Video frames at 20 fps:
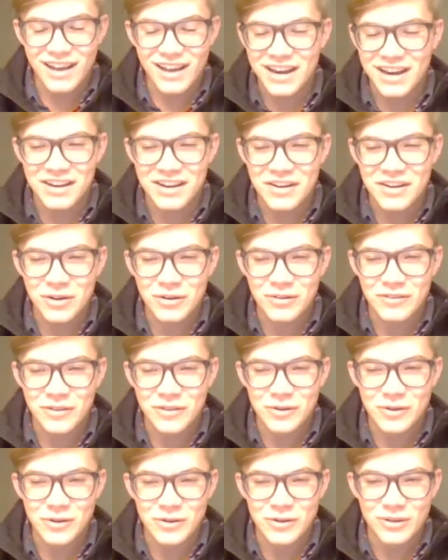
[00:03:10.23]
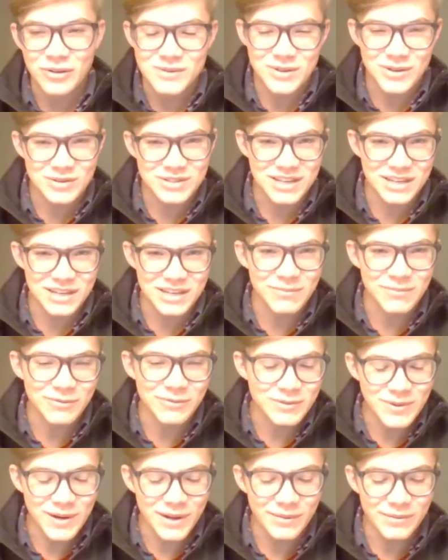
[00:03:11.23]
I didn't know if you knew them. So I was like,
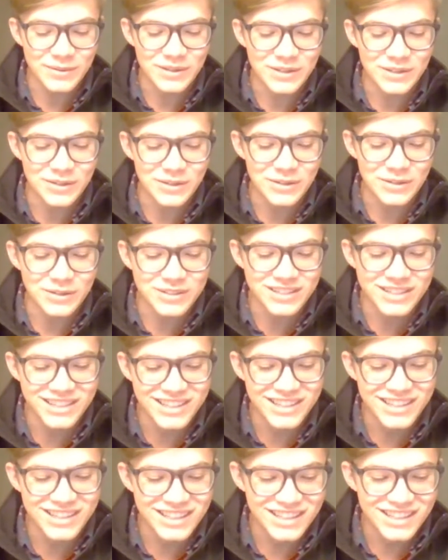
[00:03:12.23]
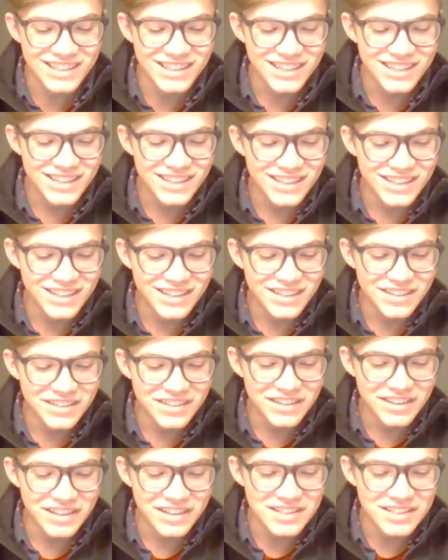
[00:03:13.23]
we should probably do
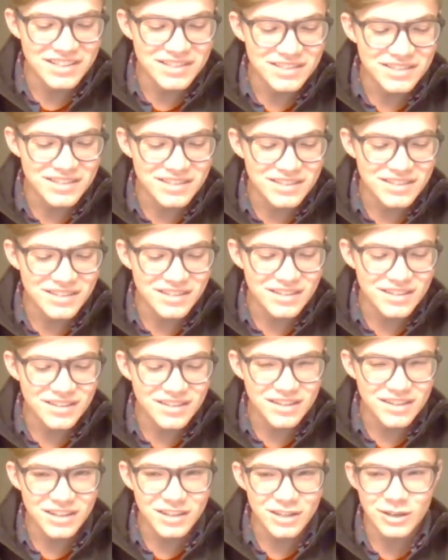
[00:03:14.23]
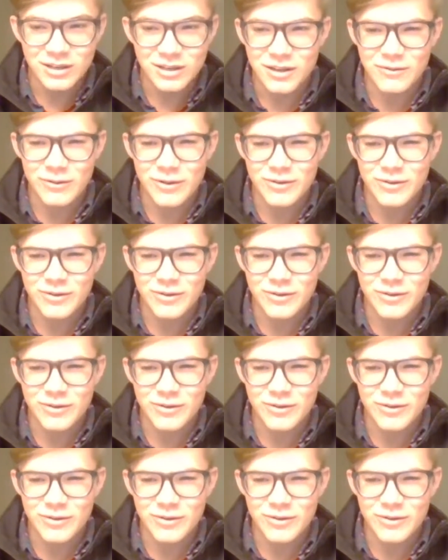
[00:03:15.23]
this. Have we